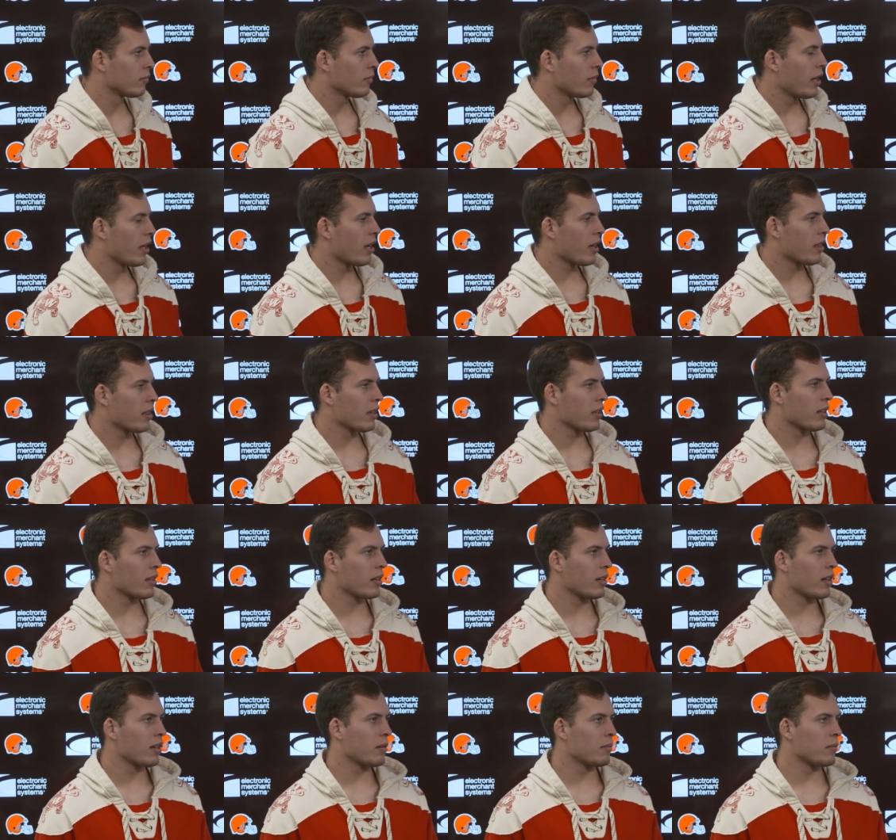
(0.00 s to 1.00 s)
Yeah, I think
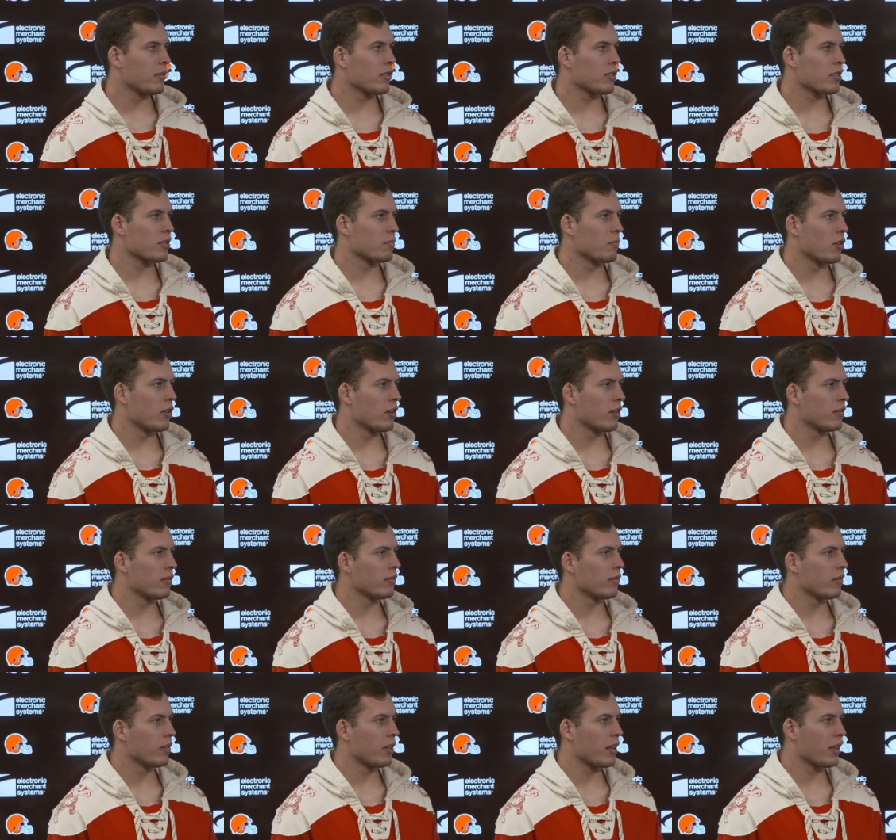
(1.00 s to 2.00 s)
um, it was just more.
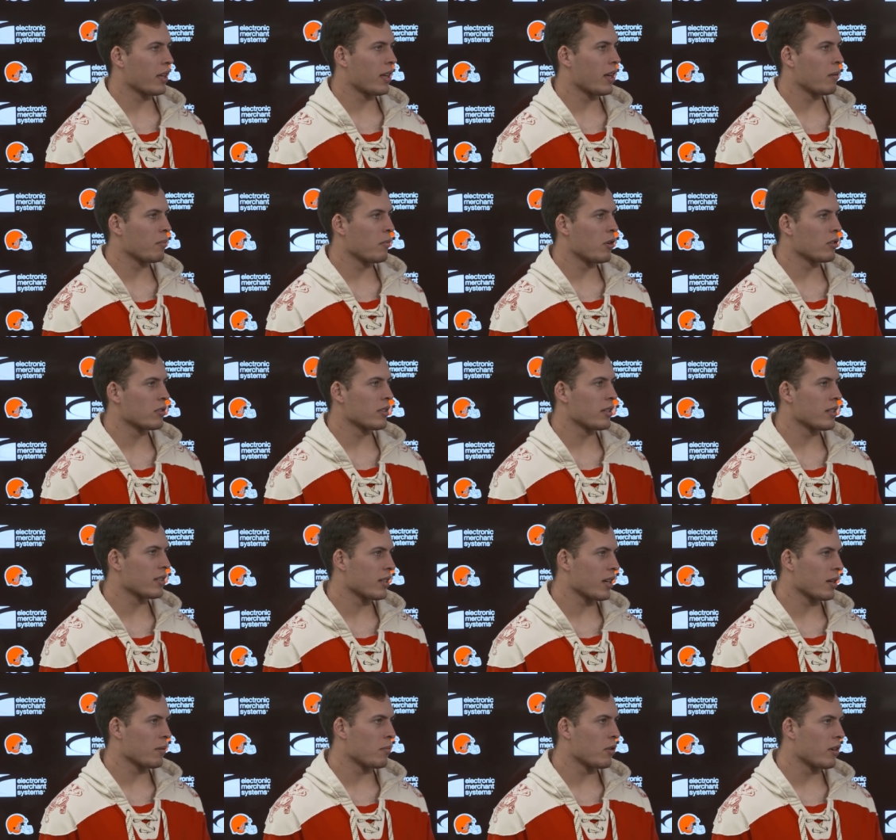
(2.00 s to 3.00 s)
I think it helped mostly as
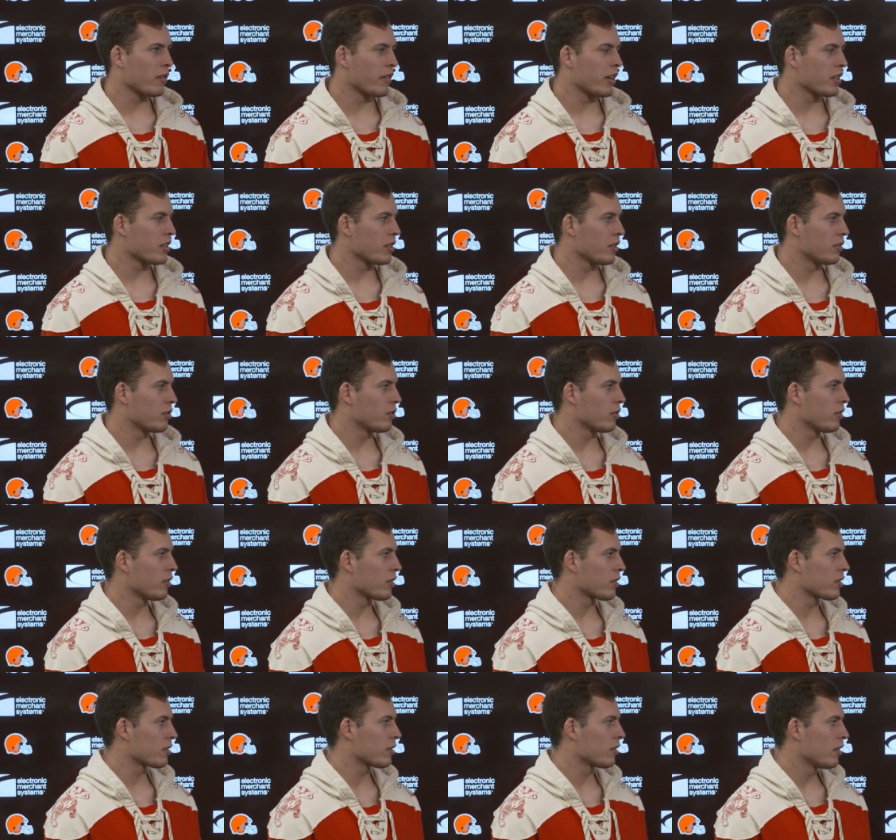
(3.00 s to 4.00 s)
like a motivational tool.
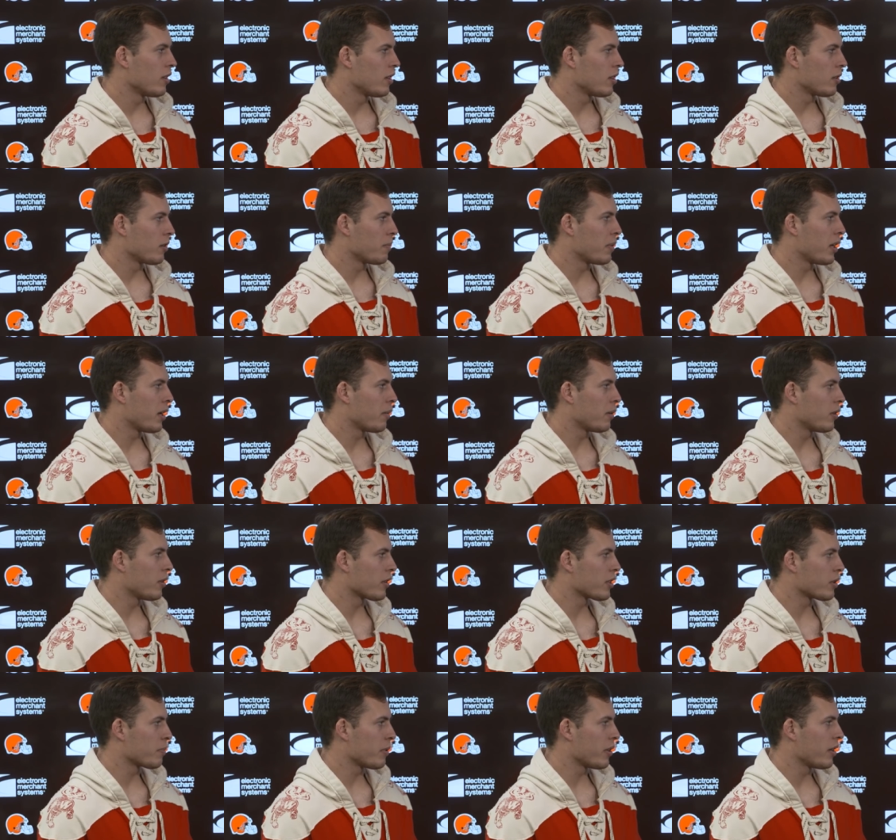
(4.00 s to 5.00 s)
Just We'd be able to
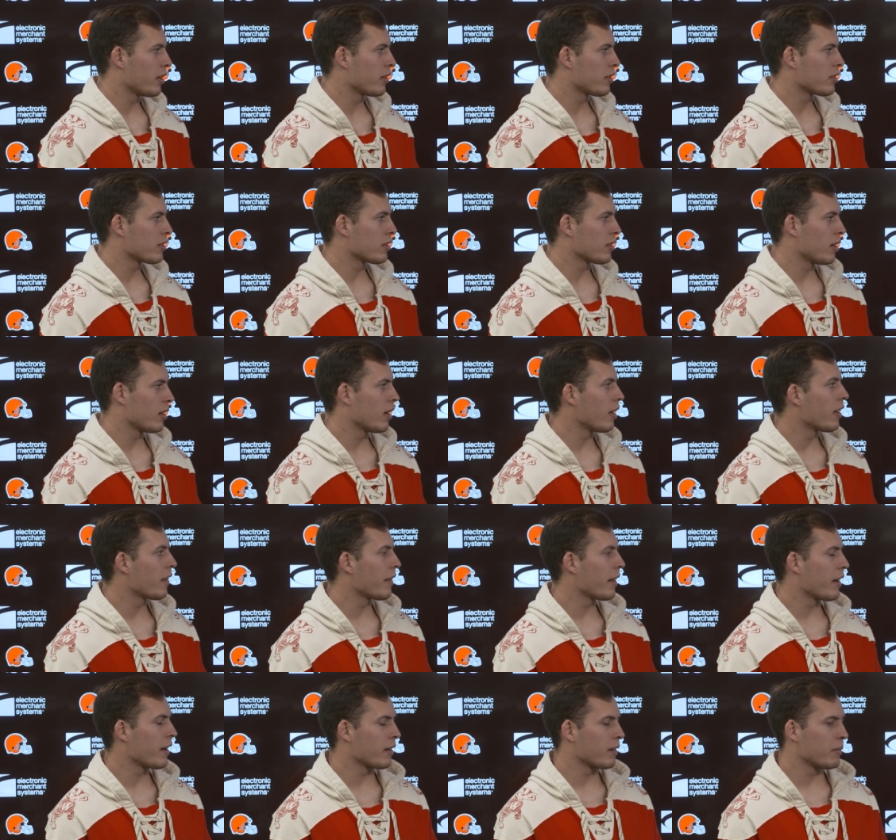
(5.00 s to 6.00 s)
experience uh,
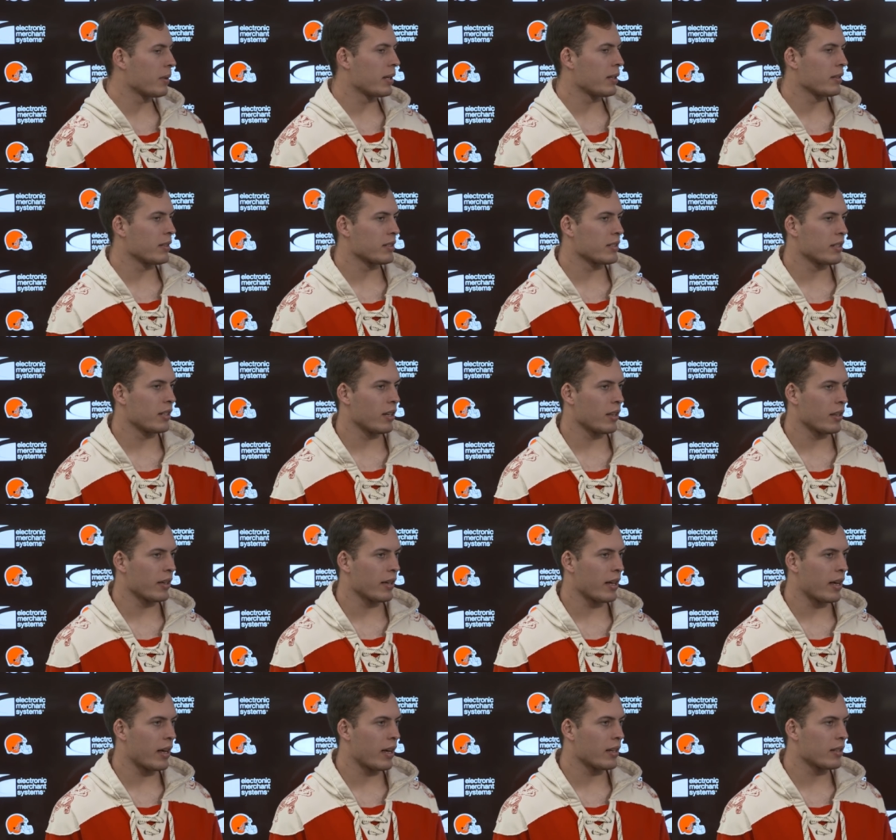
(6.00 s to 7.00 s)
that, be able to see all the
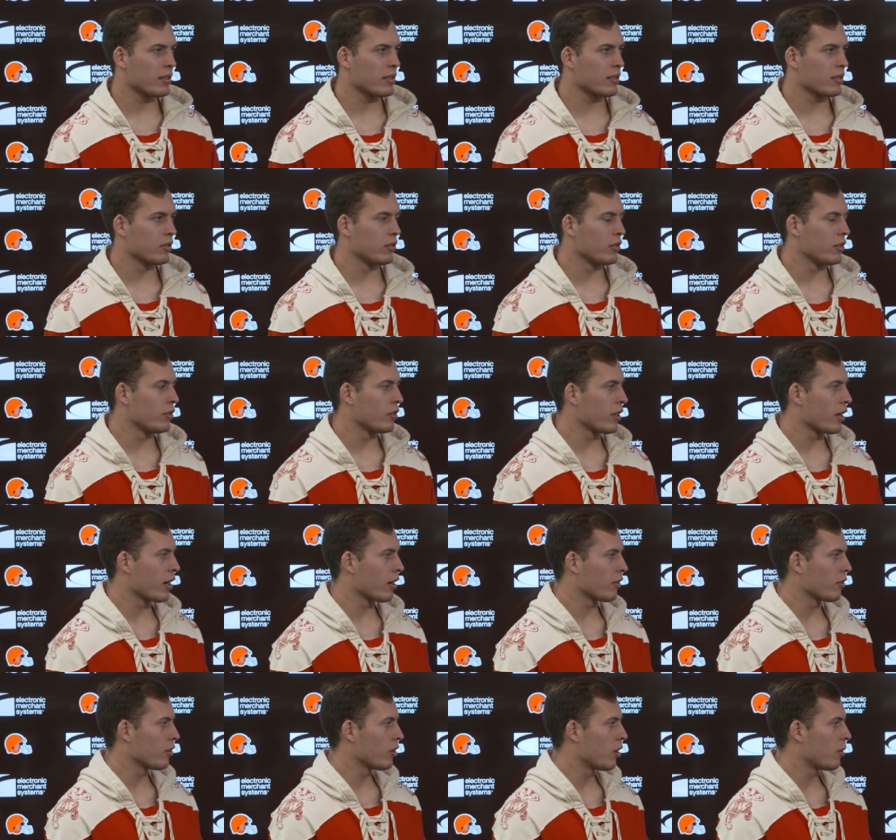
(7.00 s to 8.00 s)
guys who you kind
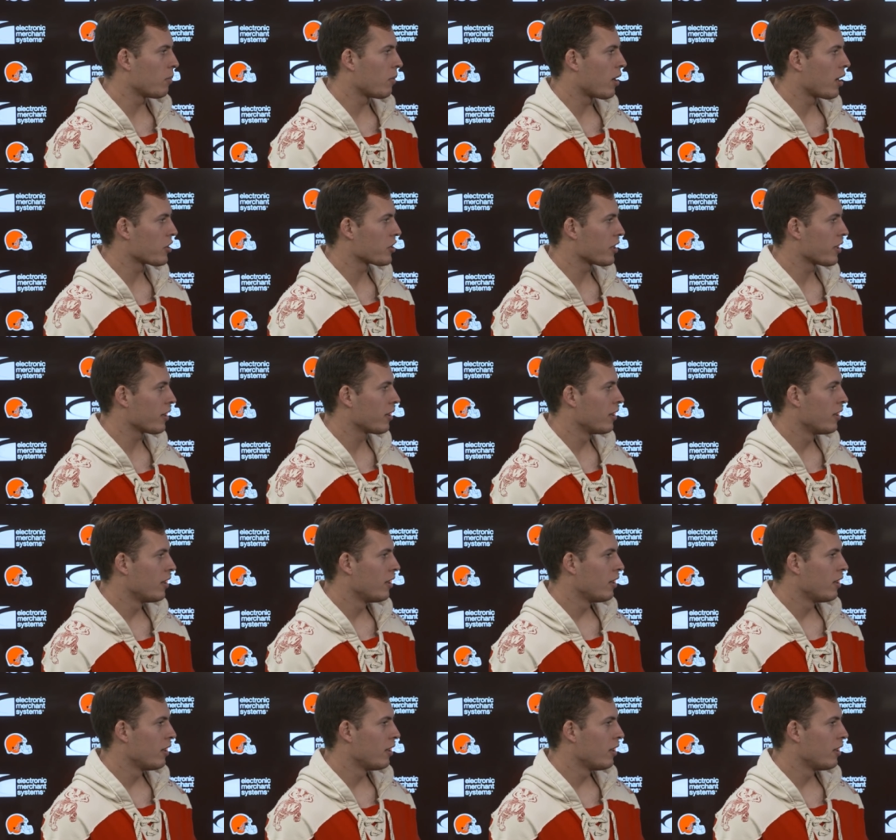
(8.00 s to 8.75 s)
of grew up watching,